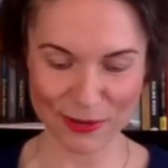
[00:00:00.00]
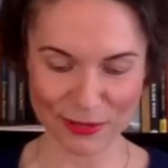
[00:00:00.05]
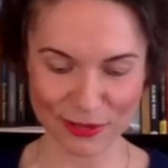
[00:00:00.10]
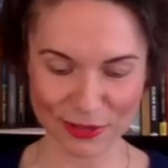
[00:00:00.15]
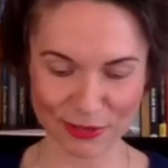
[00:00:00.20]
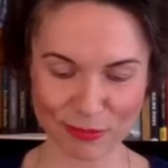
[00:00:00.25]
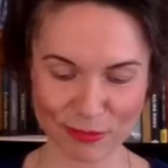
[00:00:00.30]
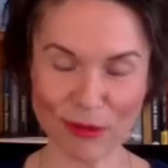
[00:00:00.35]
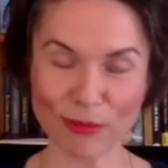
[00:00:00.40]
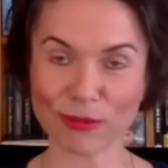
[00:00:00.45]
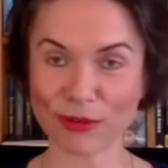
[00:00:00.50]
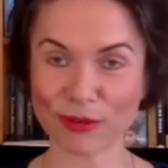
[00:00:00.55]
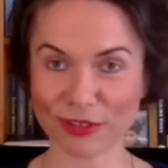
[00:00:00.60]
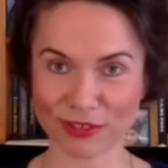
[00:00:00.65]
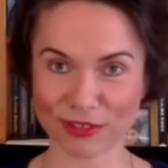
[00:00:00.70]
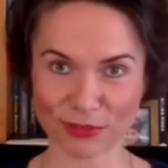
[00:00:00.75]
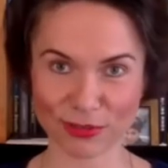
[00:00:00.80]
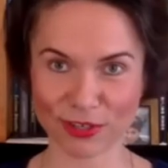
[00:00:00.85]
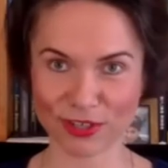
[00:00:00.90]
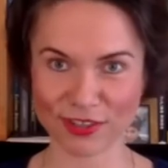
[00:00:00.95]

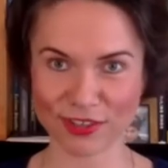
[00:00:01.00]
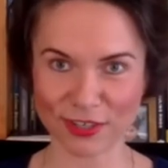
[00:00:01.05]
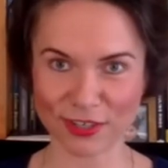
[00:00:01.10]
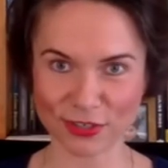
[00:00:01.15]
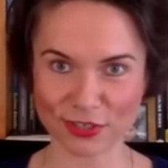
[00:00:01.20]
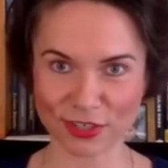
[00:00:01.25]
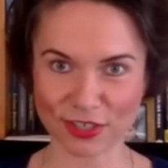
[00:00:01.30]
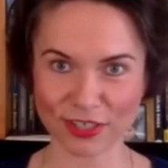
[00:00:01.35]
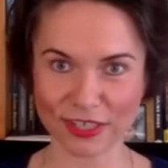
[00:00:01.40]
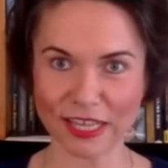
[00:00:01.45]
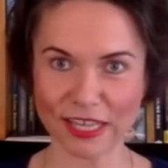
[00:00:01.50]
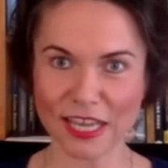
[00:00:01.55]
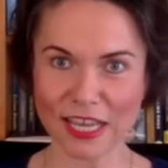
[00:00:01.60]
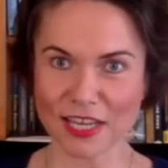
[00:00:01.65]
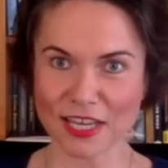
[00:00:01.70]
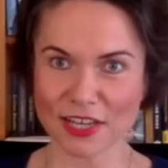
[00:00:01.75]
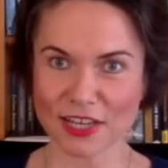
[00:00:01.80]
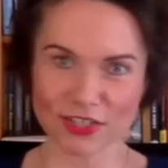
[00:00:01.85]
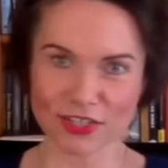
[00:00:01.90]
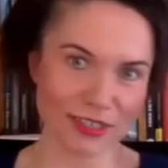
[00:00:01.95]
preparatory session,
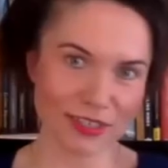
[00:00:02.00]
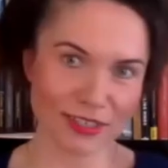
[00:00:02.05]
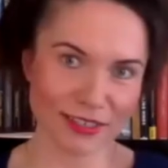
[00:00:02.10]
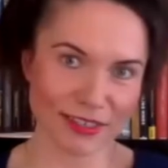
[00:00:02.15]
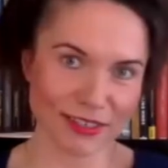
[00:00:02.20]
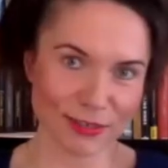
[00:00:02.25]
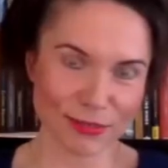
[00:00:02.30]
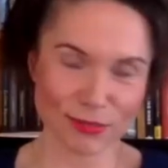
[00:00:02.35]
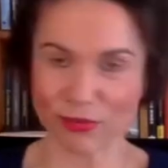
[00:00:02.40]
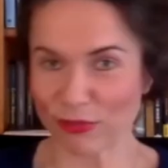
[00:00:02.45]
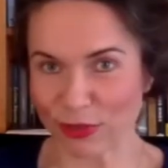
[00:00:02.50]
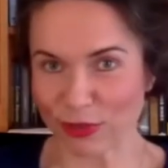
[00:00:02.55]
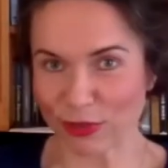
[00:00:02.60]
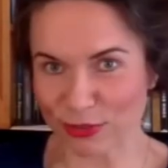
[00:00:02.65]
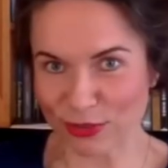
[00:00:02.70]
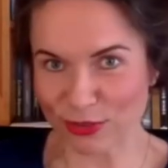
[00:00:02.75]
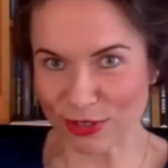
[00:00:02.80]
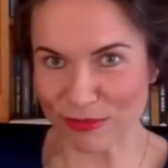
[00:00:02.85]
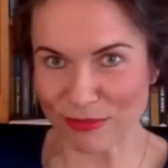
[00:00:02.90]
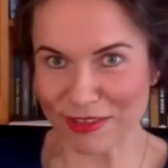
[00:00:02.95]
she referred
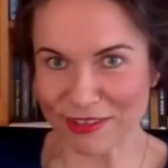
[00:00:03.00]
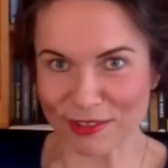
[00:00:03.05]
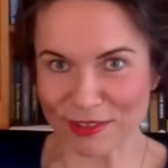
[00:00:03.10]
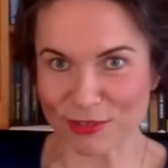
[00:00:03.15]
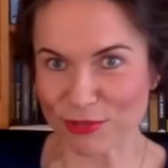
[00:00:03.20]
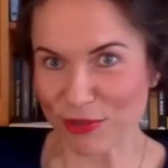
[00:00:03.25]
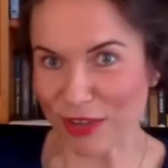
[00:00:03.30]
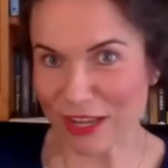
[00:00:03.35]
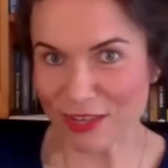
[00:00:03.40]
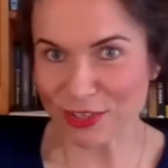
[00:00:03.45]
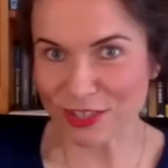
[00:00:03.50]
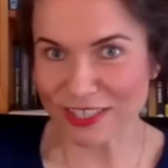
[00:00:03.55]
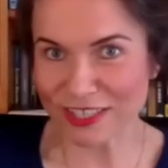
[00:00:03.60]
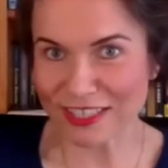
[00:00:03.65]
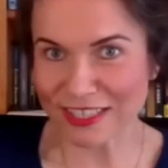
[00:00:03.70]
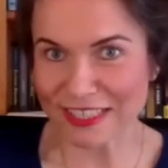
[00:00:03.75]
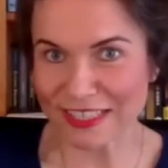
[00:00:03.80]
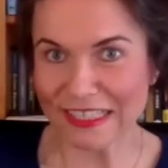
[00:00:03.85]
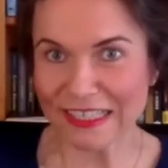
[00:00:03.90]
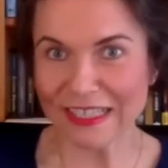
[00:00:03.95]
to him as a
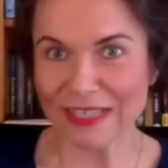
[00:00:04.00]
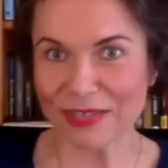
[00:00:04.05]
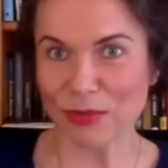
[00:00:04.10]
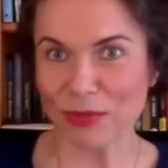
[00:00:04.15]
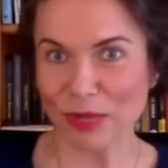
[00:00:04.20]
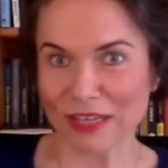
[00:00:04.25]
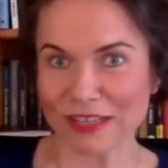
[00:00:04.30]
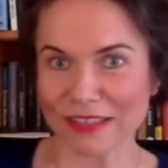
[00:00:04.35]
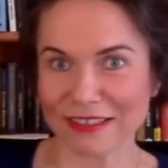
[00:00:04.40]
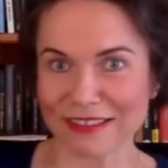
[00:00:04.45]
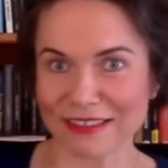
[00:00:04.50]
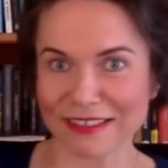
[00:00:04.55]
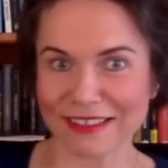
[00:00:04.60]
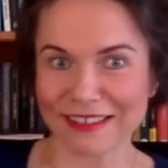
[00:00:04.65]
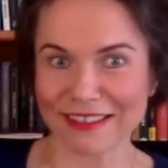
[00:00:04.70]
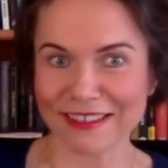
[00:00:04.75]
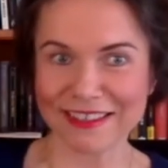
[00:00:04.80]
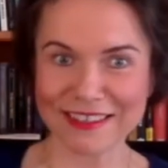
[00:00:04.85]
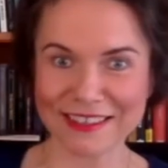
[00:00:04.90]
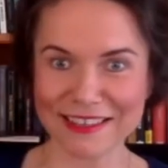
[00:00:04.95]
tragedy. When
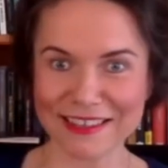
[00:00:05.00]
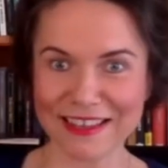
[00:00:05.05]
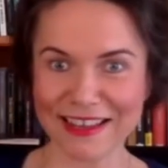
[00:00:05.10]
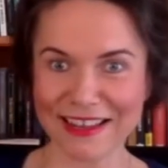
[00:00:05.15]
he